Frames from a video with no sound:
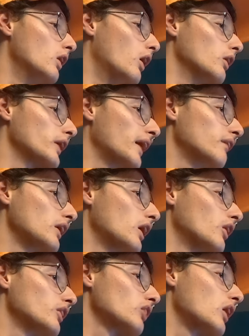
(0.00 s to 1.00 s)
Oh,
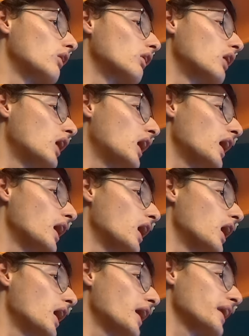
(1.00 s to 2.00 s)
Gabriel, he's going to
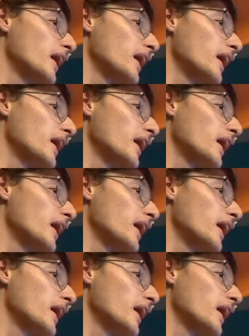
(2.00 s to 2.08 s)
run.